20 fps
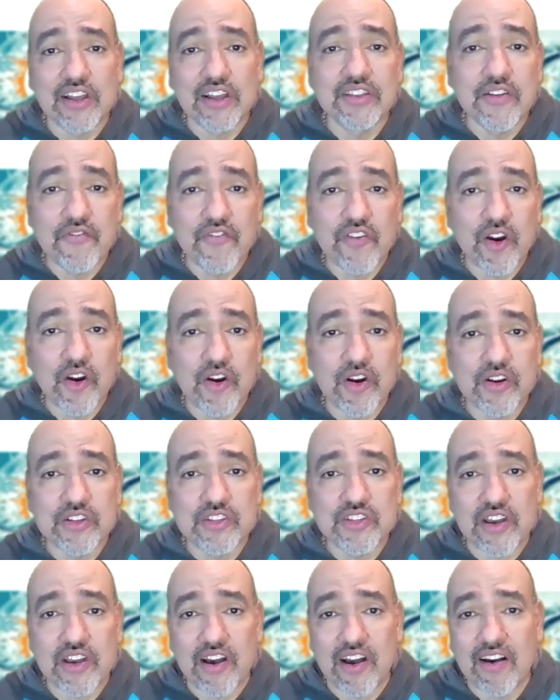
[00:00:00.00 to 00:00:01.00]
on the
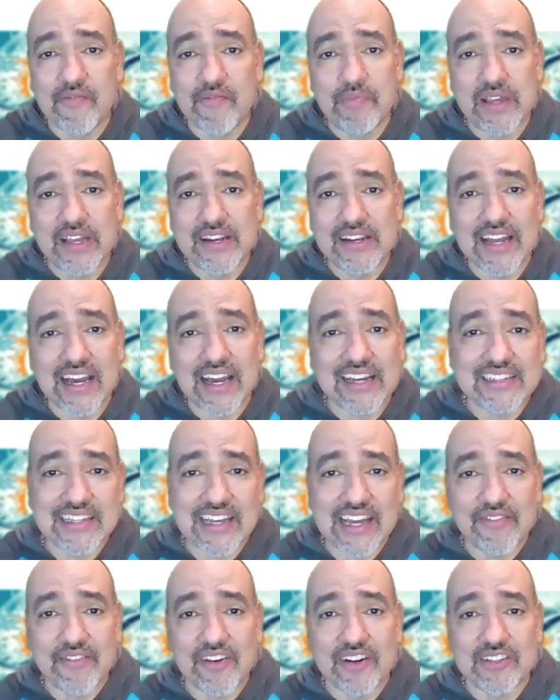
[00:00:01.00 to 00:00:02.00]
verge of being knocked
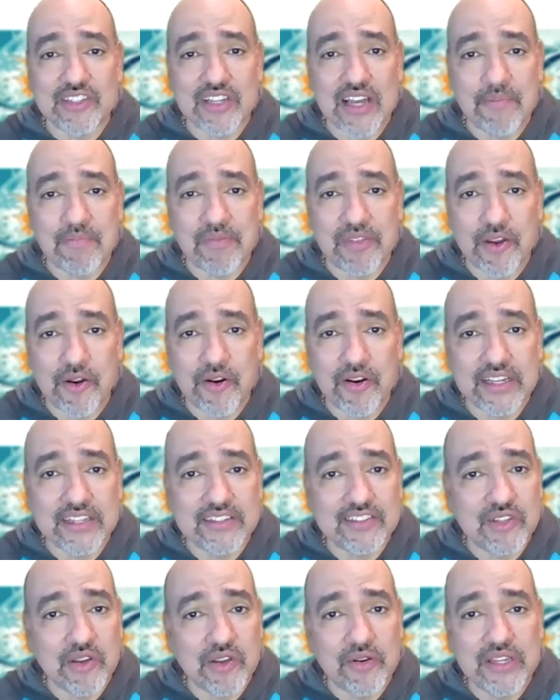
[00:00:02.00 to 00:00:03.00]
out of our top 30,
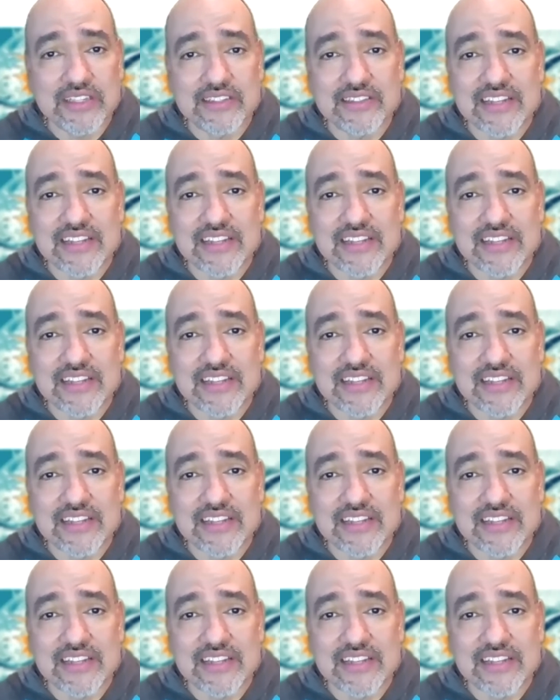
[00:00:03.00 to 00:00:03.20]
so he's